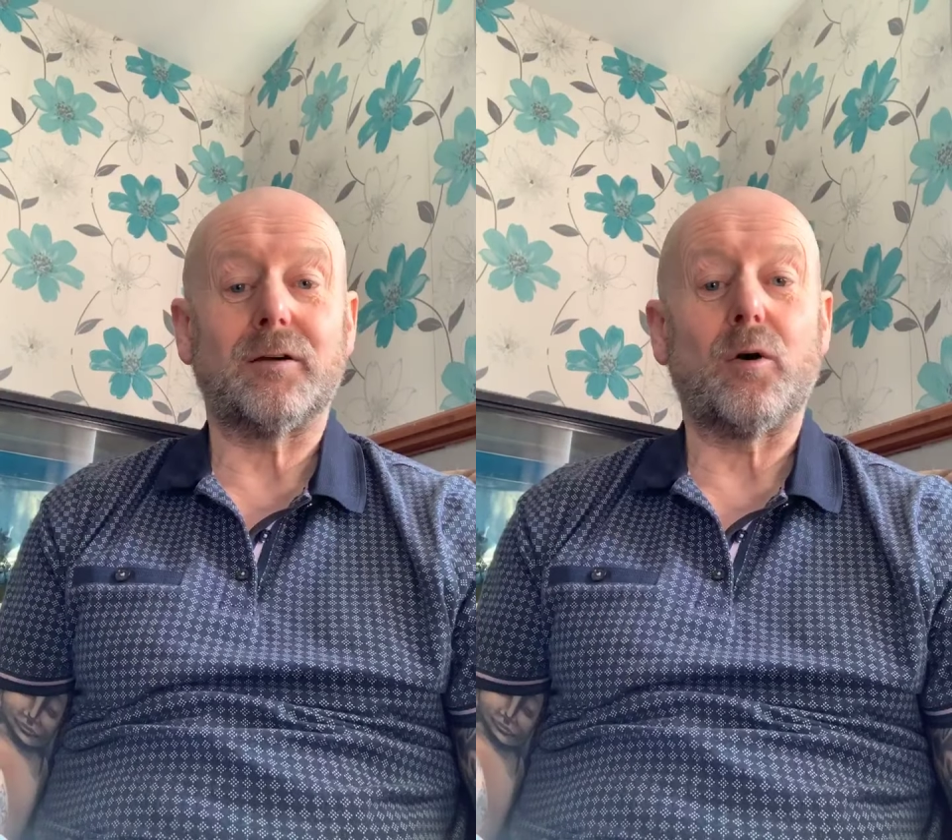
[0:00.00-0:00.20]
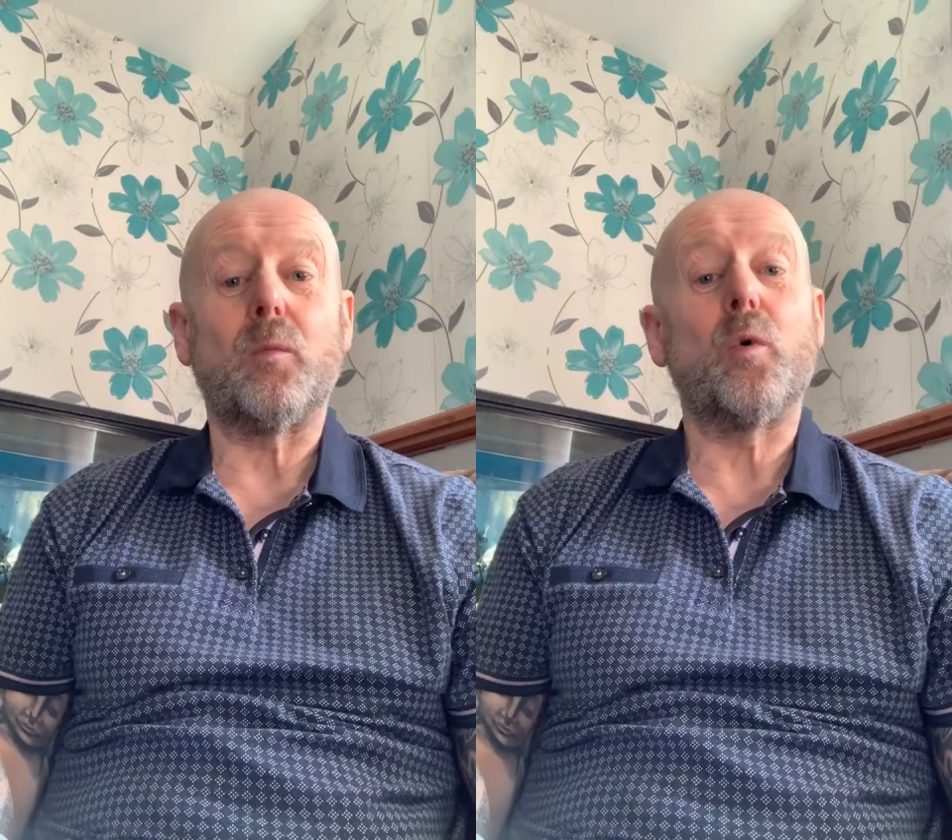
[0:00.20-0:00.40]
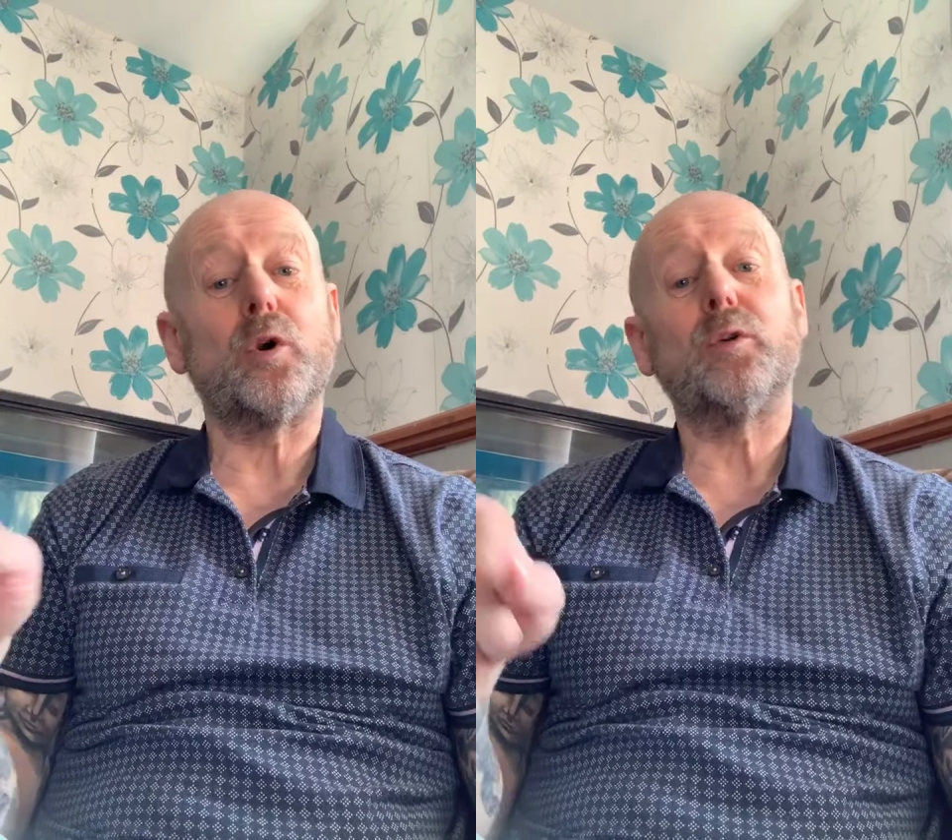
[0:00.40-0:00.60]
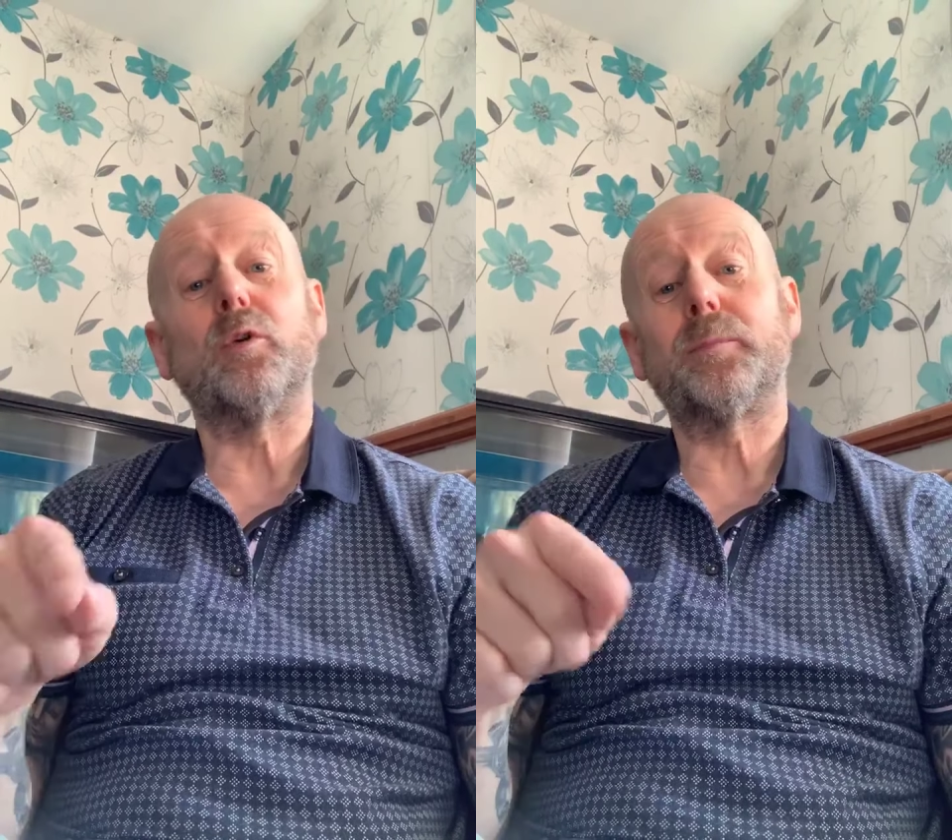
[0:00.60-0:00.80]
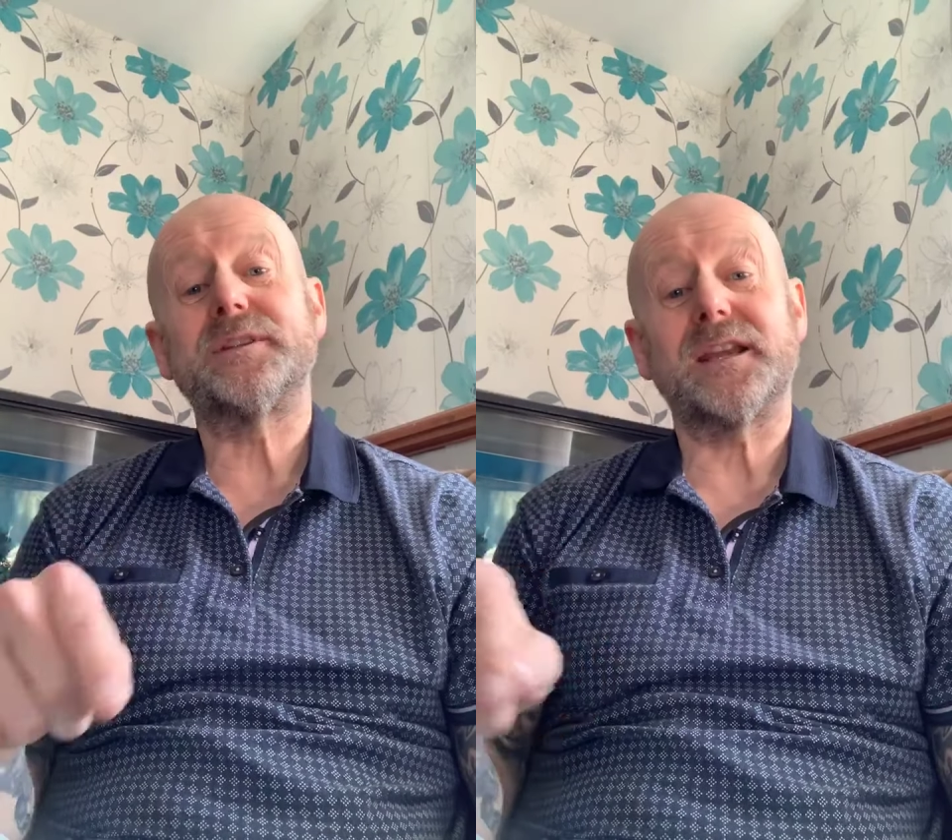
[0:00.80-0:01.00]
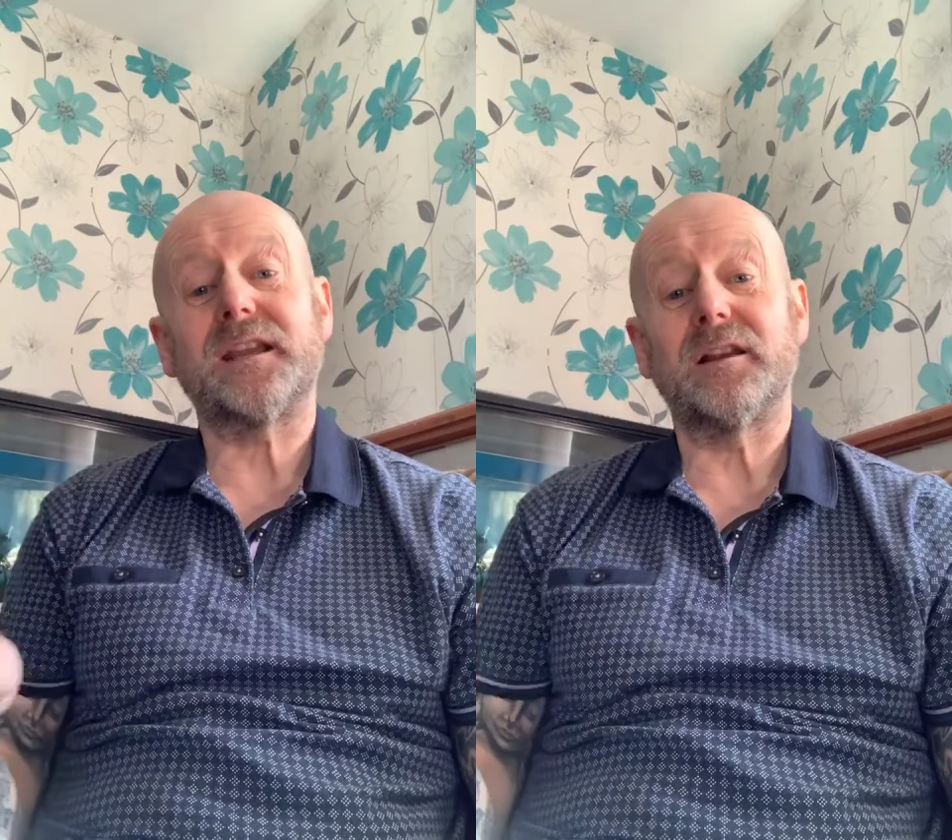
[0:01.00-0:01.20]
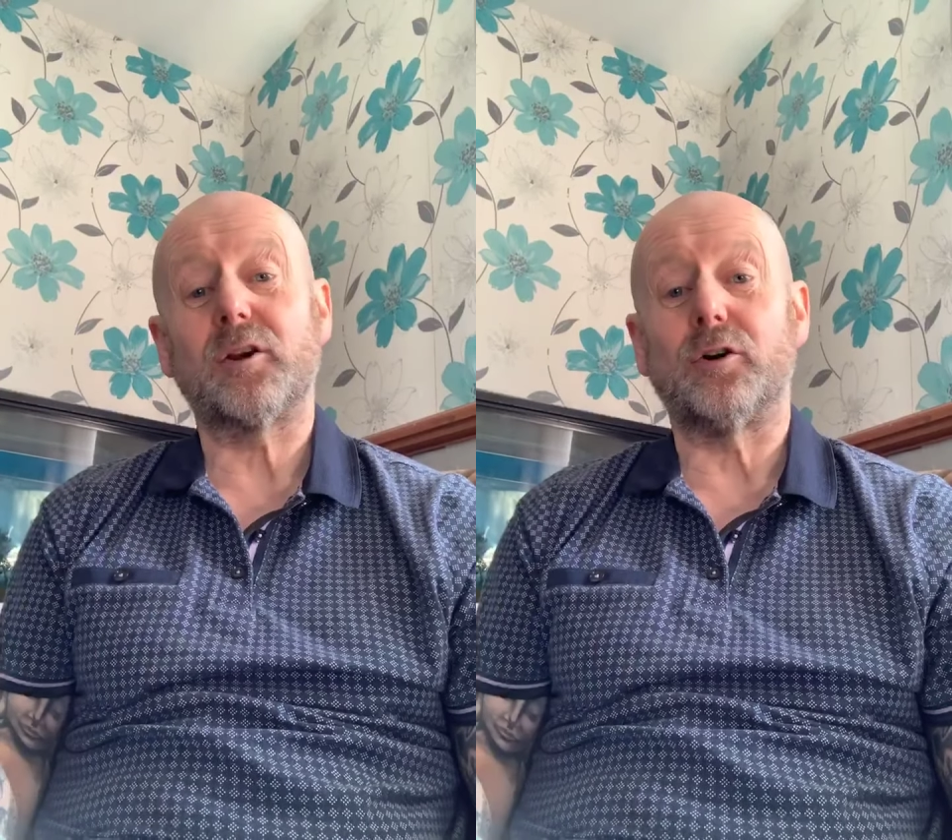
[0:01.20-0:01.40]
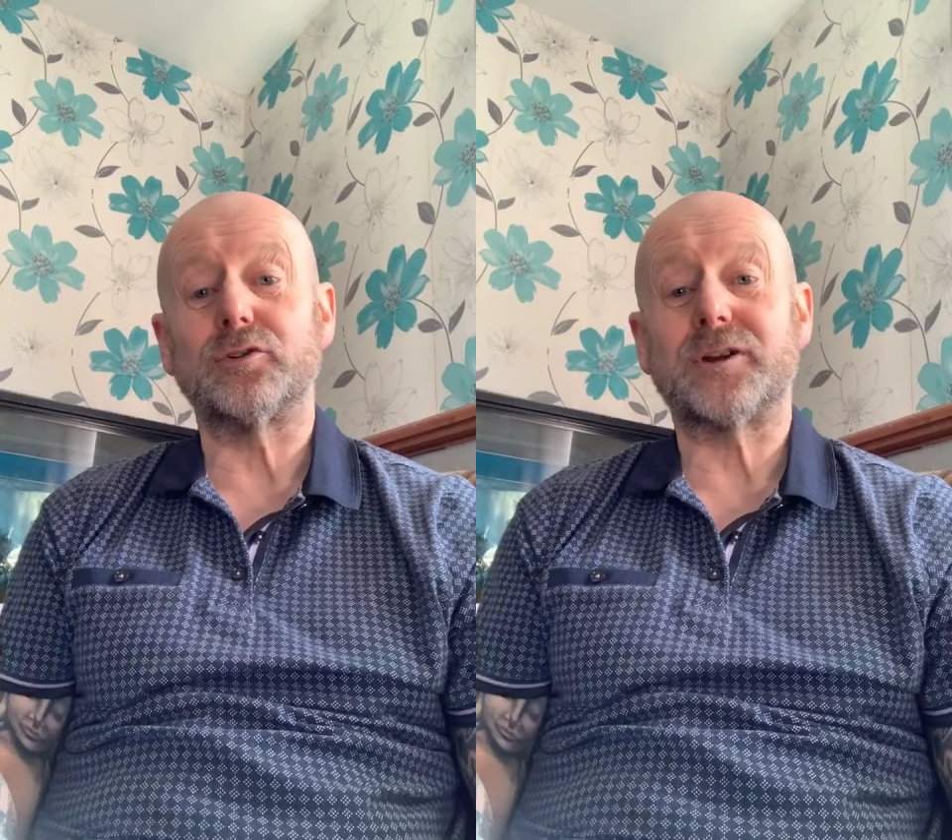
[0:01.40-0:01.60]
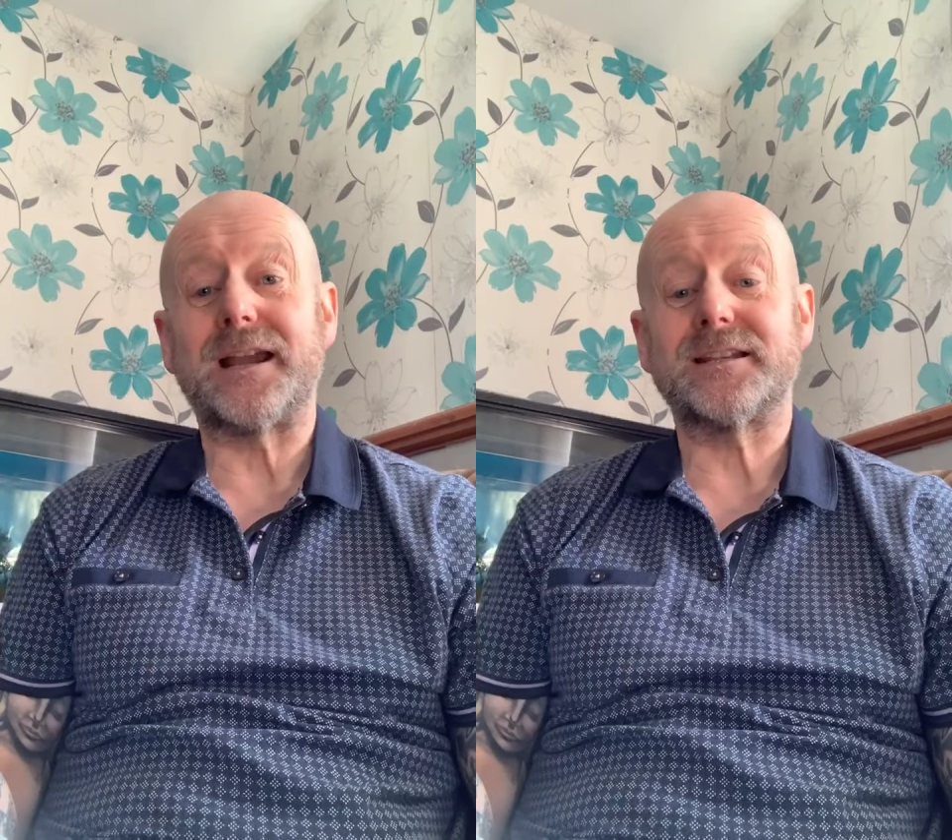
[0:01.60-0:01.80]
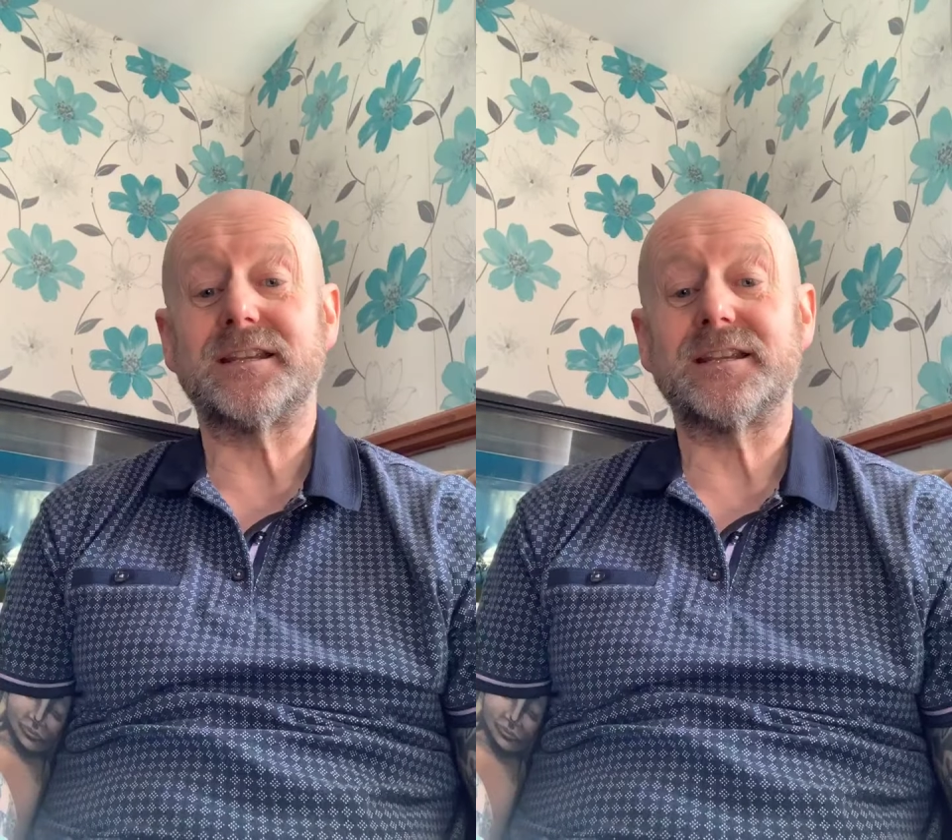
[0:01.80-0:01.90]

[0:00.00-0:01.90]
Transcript: on what your particular contract